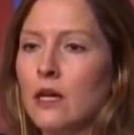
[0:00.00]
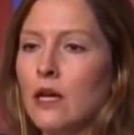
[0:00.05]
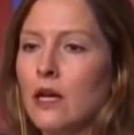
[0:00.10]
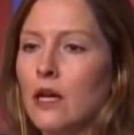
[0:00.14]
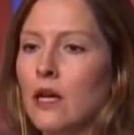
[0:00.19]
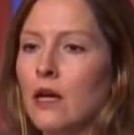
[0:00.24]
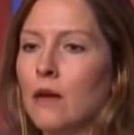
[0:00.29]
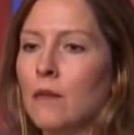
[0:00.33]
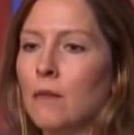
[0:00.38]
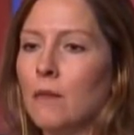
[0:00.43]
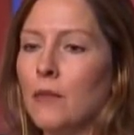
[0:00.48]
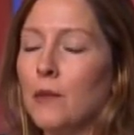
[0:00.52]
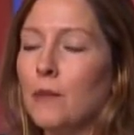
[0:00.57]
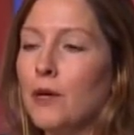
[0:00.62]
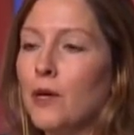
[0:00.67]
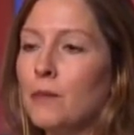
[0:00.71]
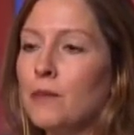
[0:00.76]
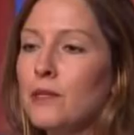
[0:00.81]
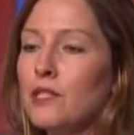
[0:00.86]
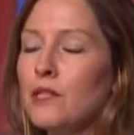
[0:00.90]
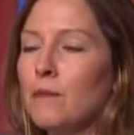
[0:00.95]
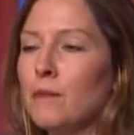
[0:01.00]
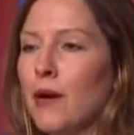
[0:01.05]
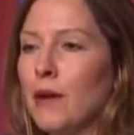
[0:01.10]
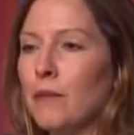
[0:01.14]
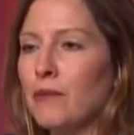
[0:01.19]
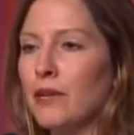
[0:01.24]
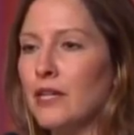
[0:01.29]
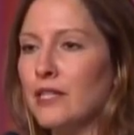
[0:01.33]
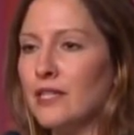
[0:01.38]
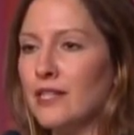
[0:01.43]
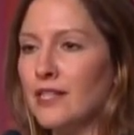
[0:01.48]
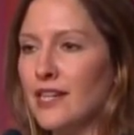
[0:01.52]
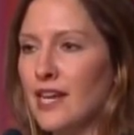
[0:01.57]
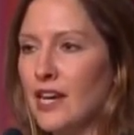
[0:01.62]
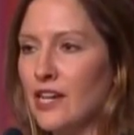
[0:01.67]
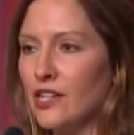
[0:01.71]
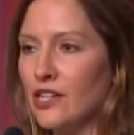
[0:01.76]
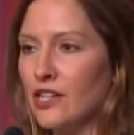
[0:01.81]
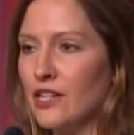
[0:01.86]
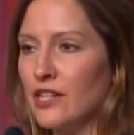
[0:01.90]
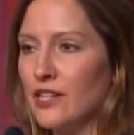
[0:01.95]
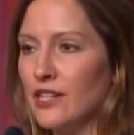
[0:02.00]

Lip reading: The purpose of my presentation